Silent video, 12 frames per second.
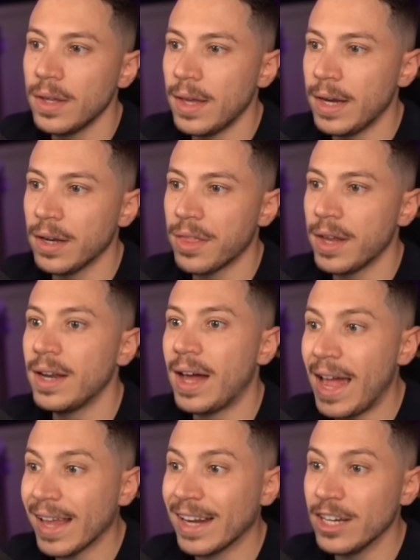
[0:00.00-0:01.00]
And then
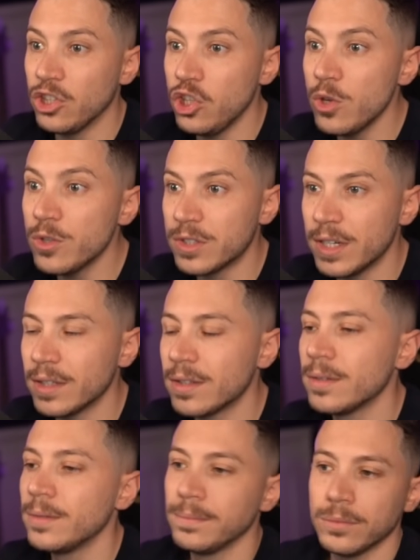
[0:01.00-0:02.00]
I can use it
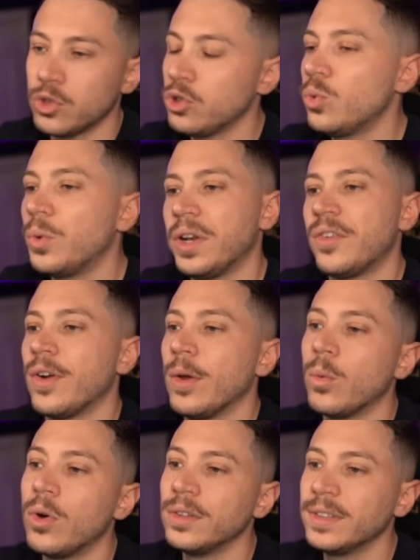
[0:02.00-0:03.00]
to do whatever I
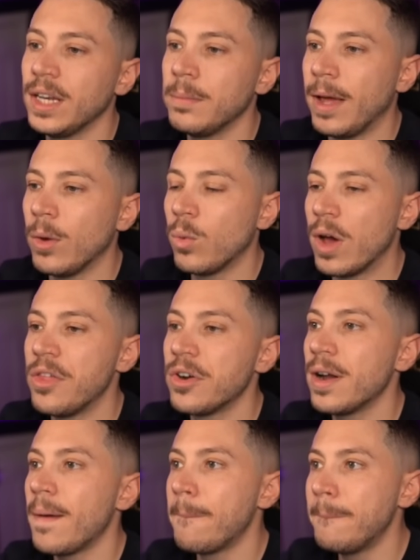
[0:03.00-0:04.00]
want in my
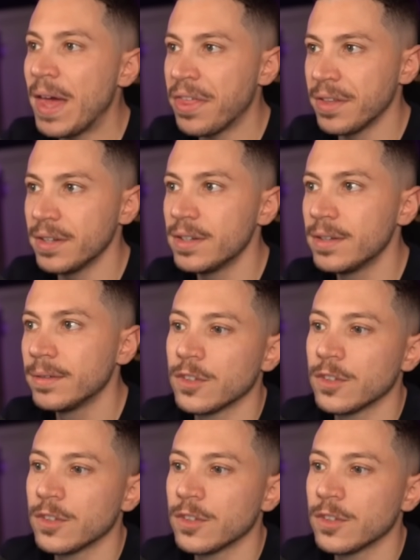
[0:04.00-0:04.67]
weather method.